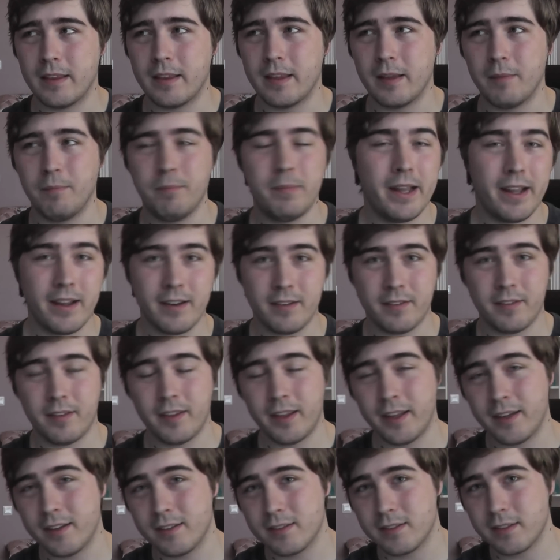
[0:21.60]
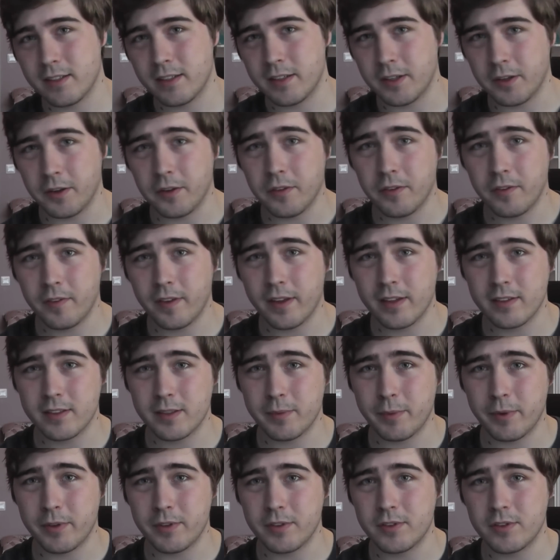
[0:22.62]
the bad things and the good things
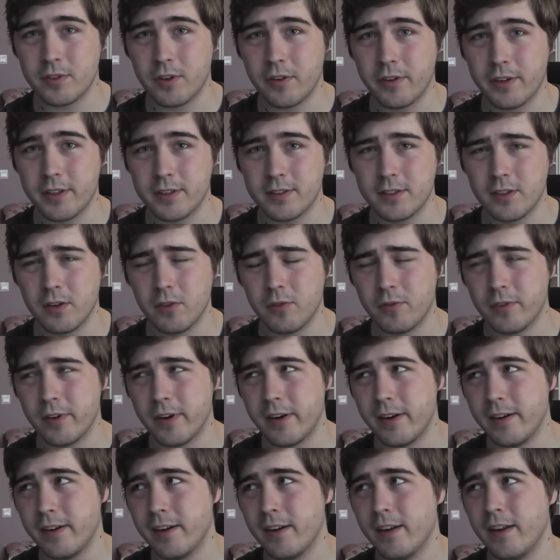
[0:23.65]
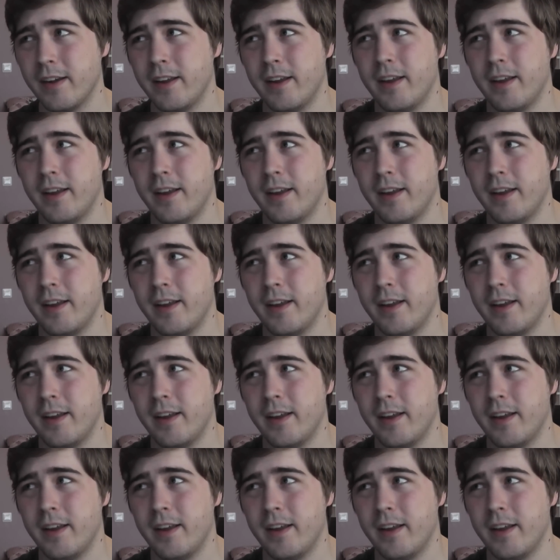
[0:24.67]
about the story so far.